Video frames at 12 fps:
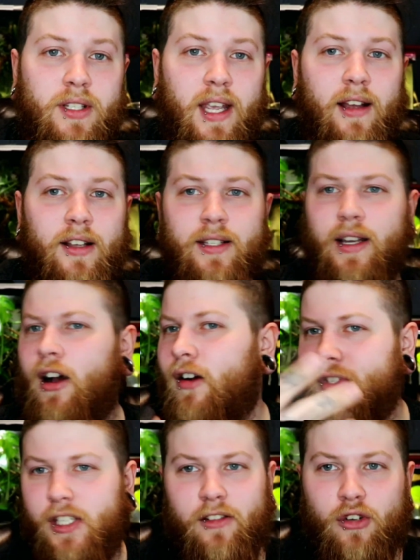Scales. Uh,
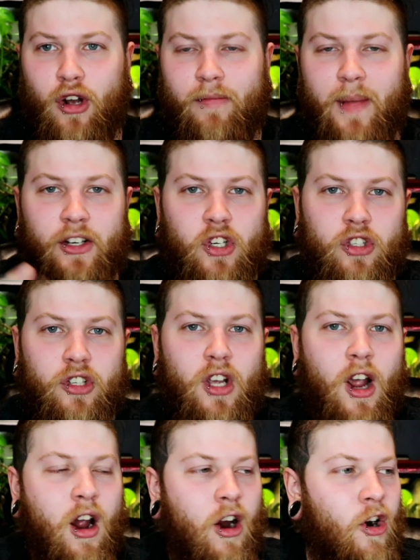obviously, you know, I've mentioned
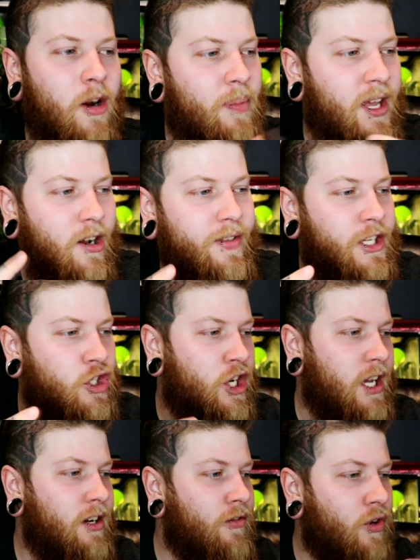her a bit on this channel.